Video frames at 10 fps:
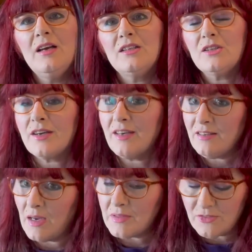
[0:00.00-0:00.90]
So again,
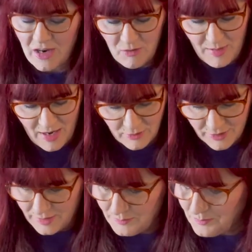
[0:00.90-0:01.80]
that was £5.
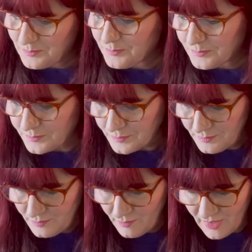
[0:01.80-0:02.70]

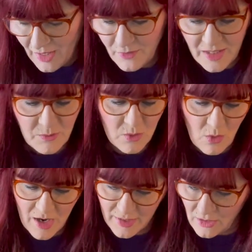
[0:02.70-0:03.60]
And then we're
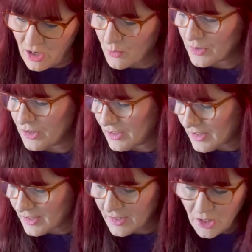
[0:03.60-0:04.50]
walking along, we're
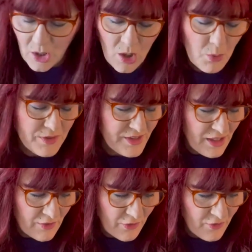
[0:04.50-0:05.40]
looking, we're seeing
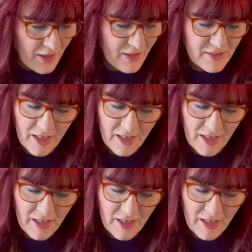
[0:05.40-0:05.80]
all the things.